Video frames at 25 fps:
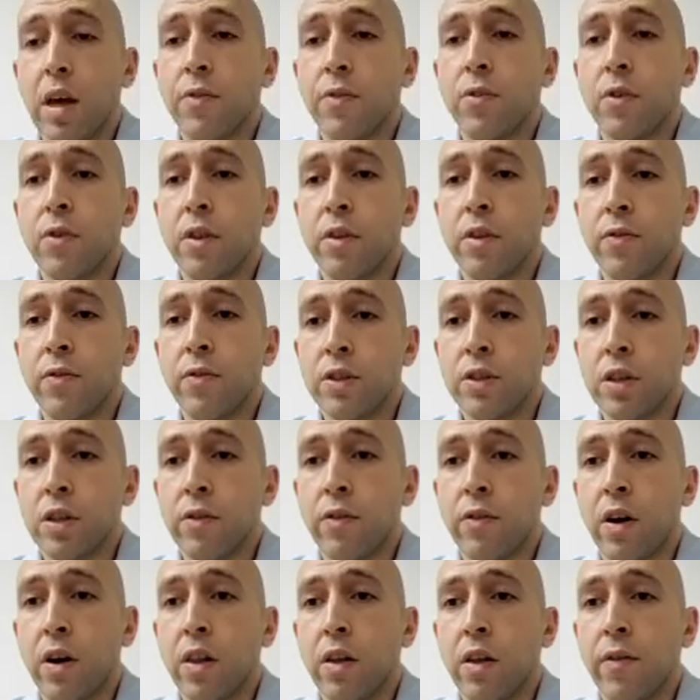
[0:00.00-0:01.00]
for the vision of
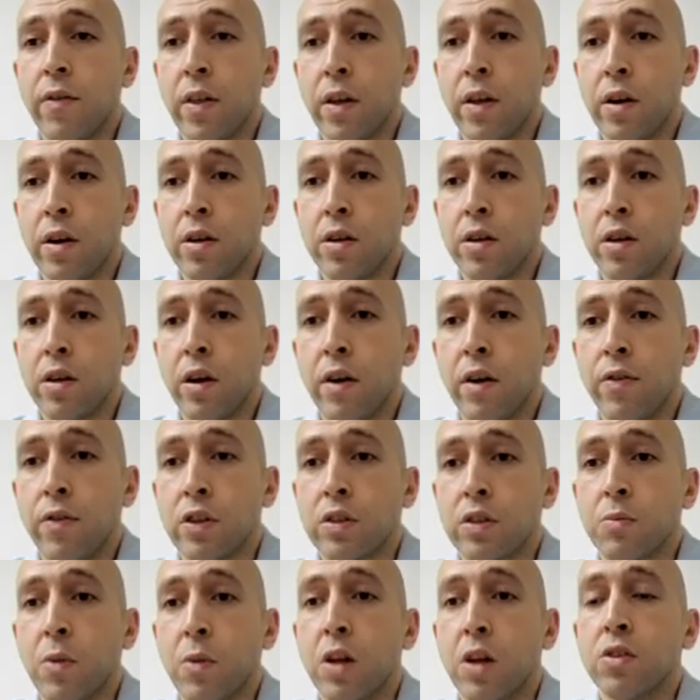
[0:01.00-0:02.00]
all of the
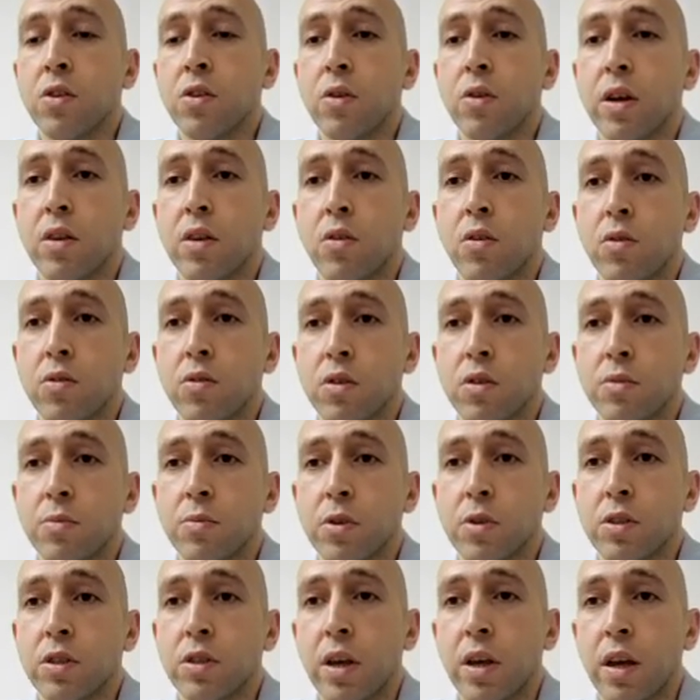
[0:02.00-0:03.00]
small token holders
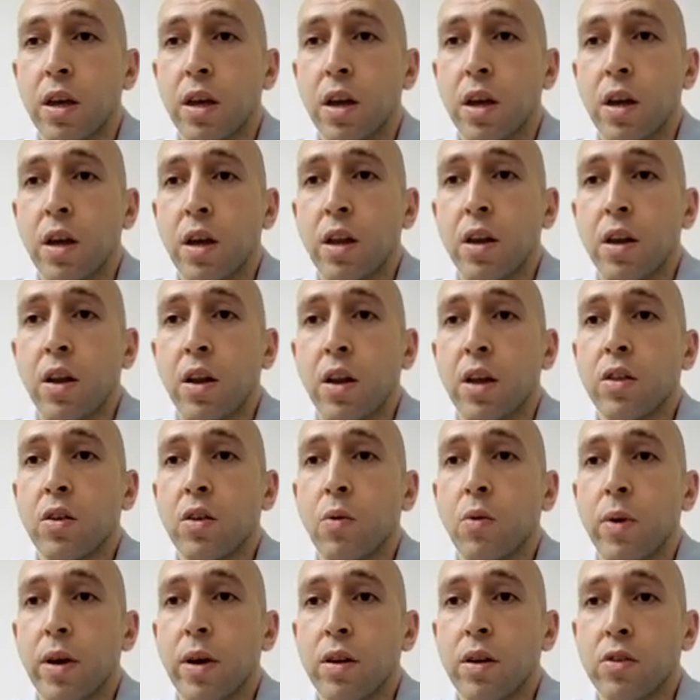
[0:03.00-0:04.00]
per se, not the
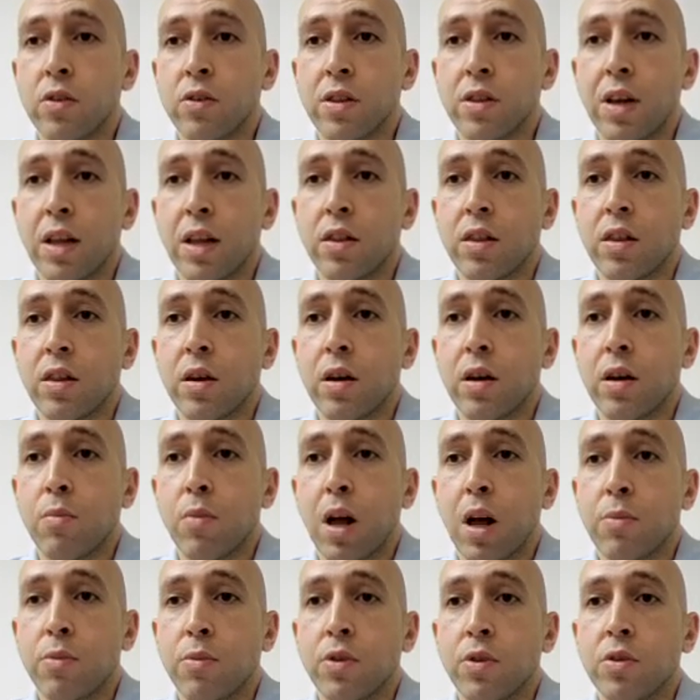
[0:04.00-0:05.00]
whales, not the
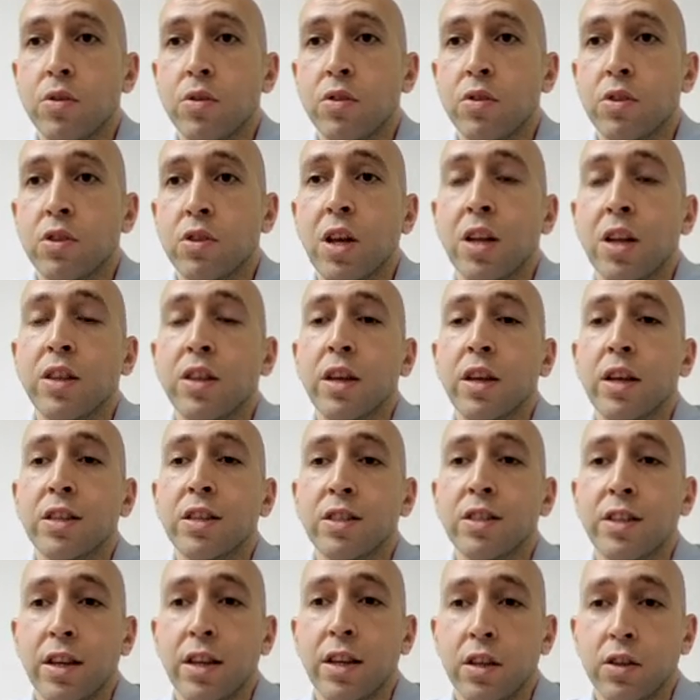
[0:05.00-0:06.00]
block producers, not the
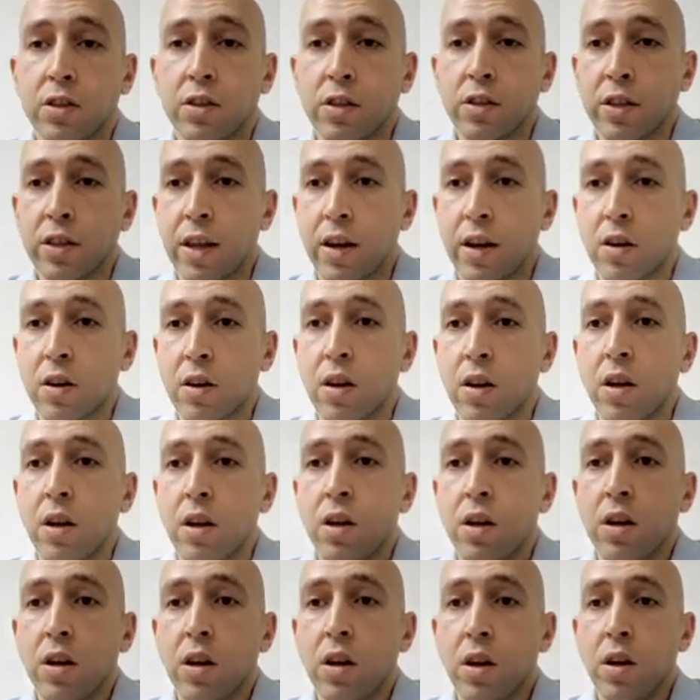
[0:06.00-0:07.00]
exchanges that are
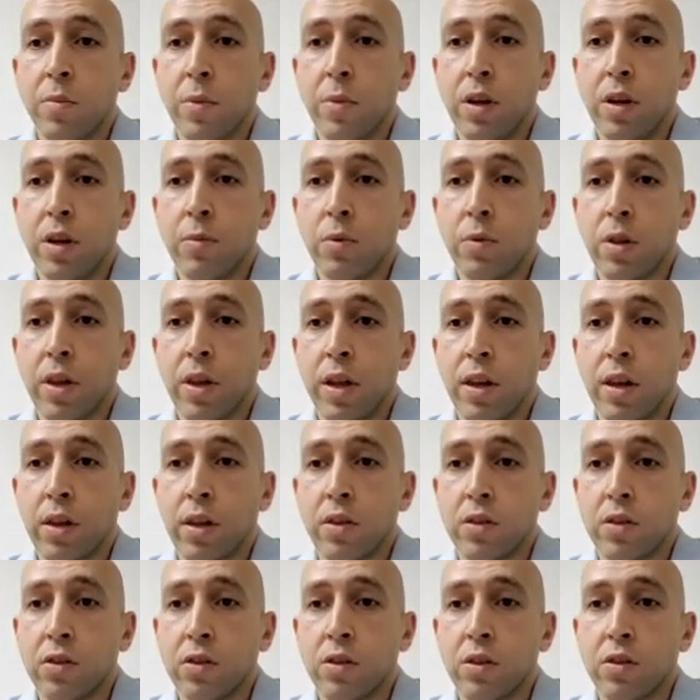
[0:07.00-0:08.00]
manipulating
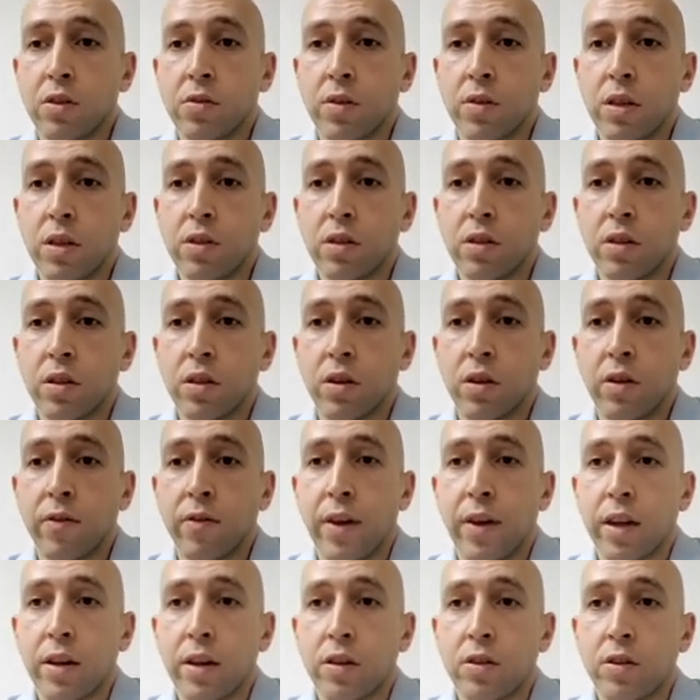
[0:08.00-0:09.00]
the situation to their
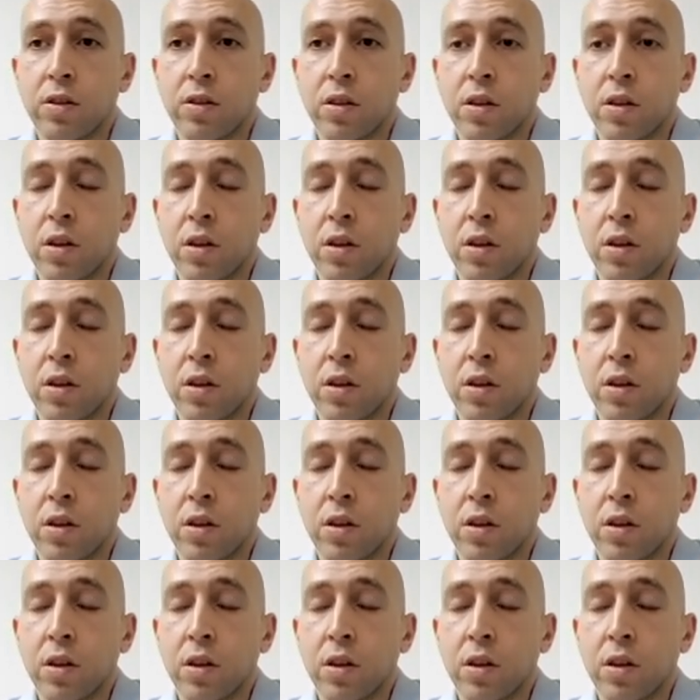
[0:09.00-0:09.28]
advantage.